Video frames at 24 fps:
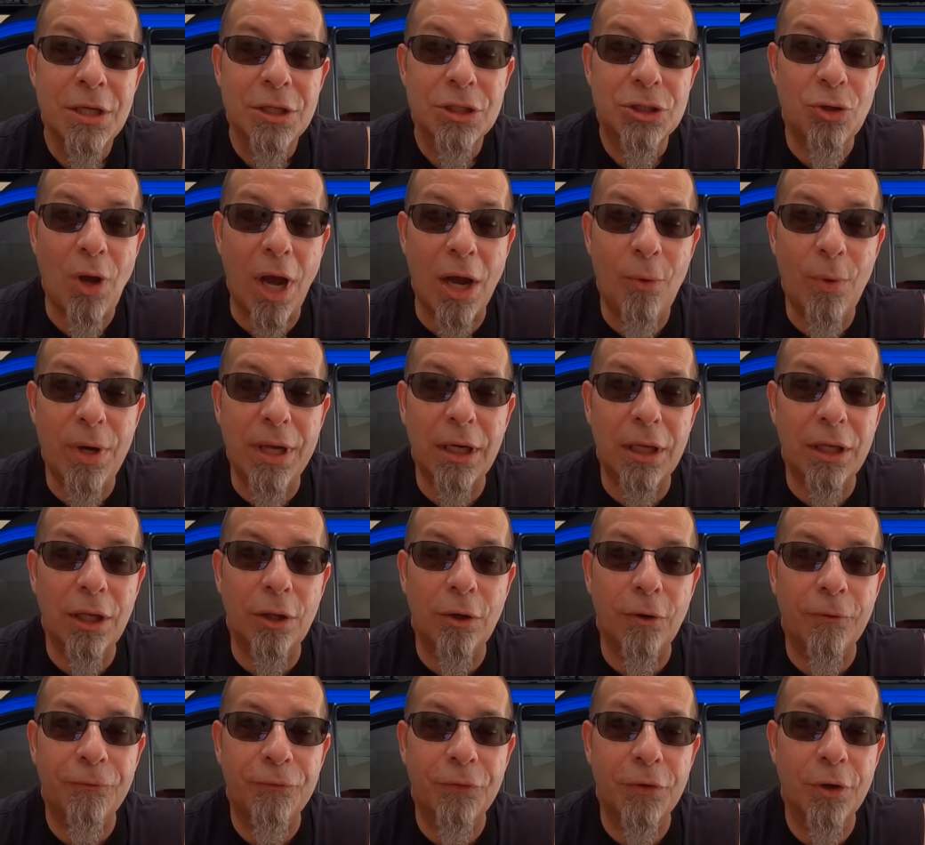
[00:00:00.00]
So I went a
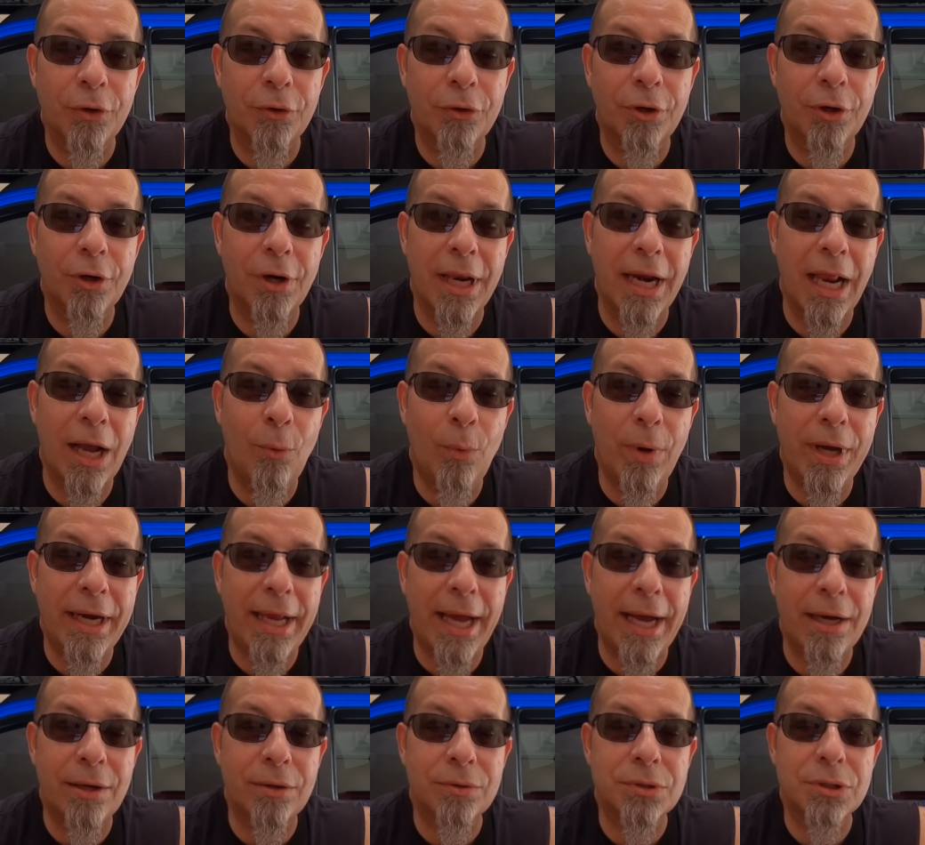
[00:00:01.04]
little further and I went
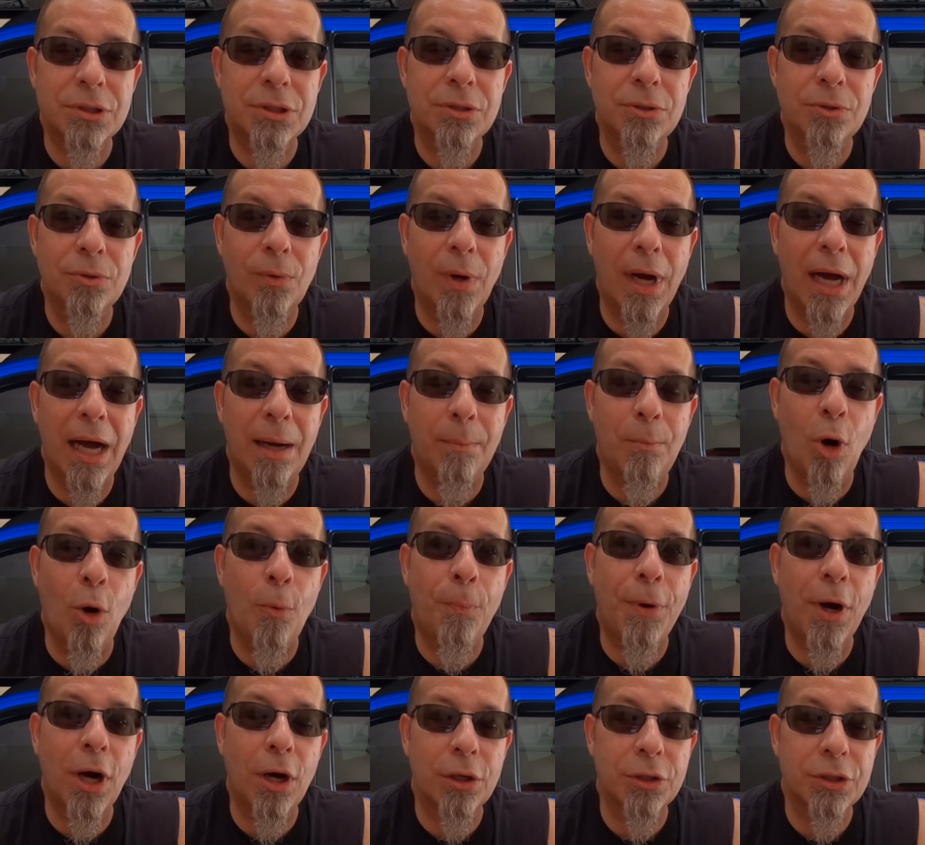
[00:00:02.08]
out to uh,
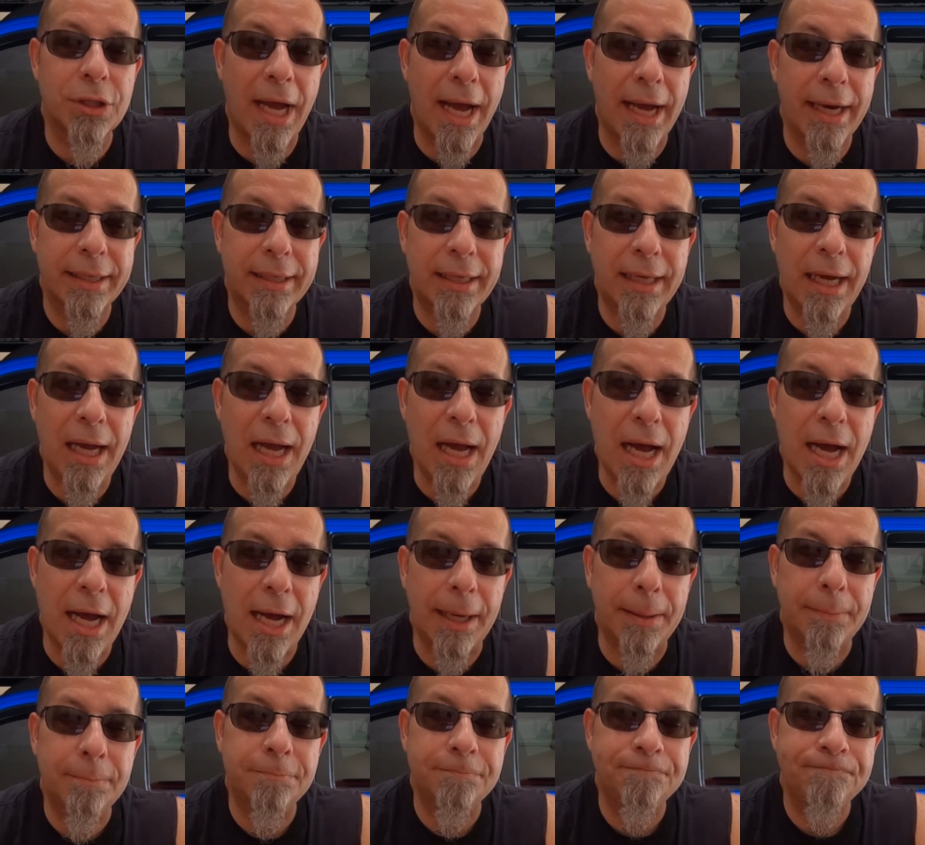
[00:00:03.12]
Mopar dot
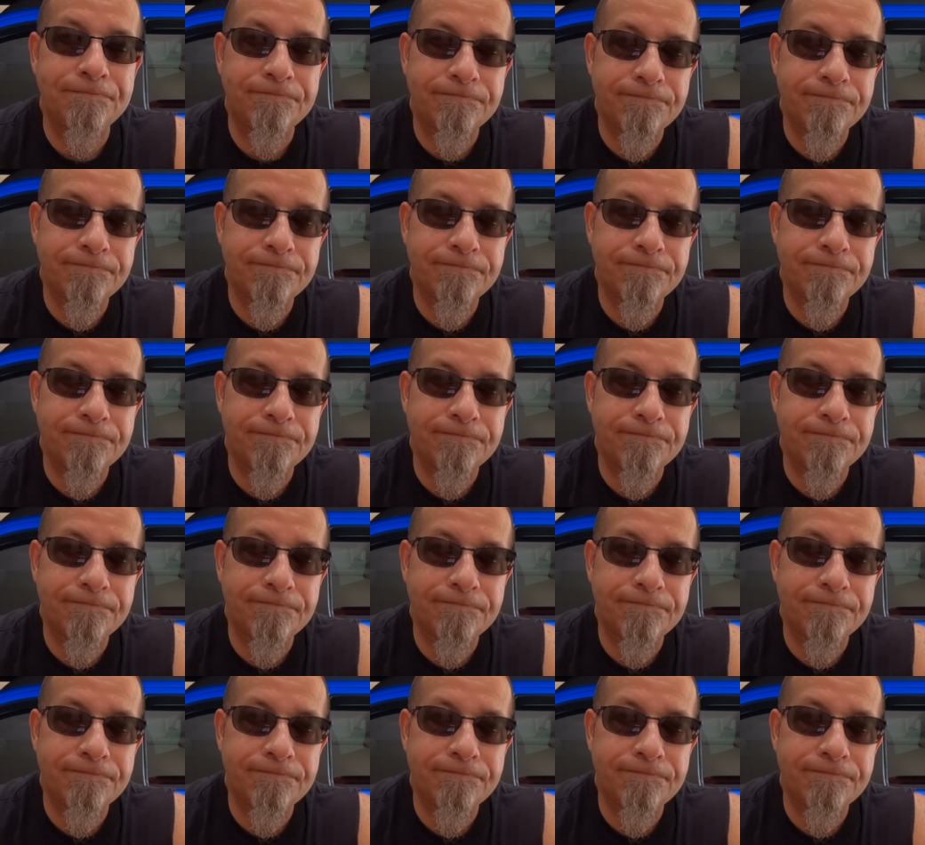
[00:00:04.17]
com.